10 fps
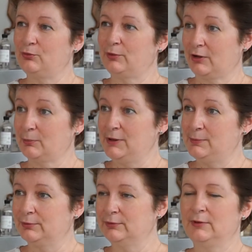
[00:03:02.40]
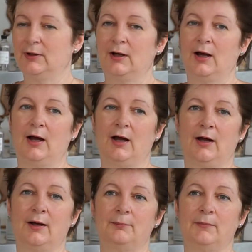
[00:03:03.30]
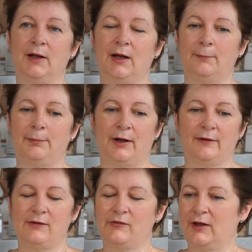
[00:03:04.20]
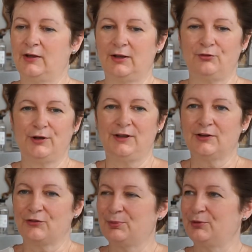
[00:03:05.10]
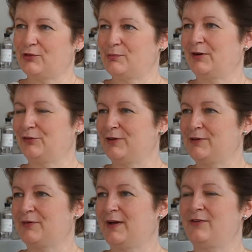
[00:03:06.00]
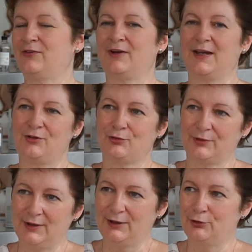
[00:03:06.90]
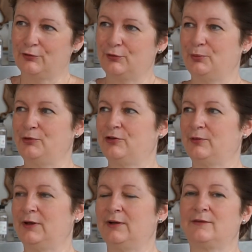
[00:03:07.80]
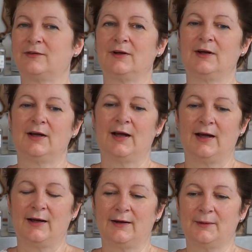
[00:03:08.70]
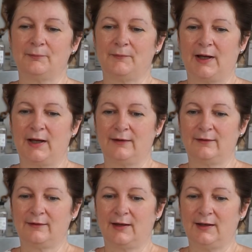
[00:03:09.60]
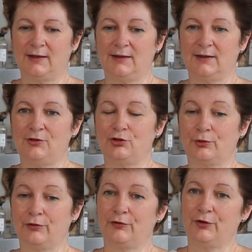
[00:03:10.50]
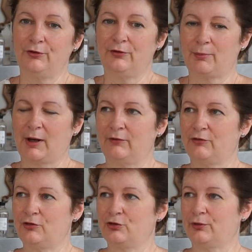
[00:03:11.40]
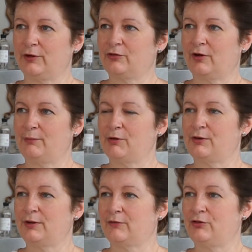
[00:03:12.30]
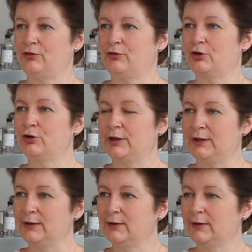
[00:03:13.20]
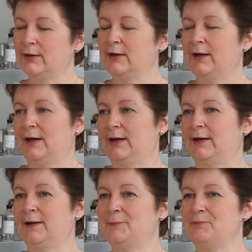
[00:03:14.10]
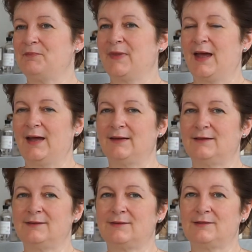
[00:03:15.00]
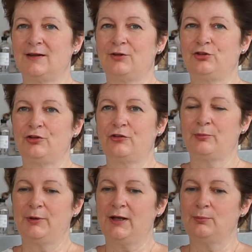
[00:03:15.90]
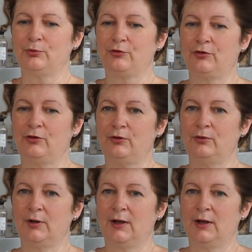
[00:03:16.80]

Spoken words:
with other people. But they've said it really does put a smile on their face. The kids really look forward to it, and they enjoy the food. The parents enjoy the time they don't have to do the cooking, and just to be able to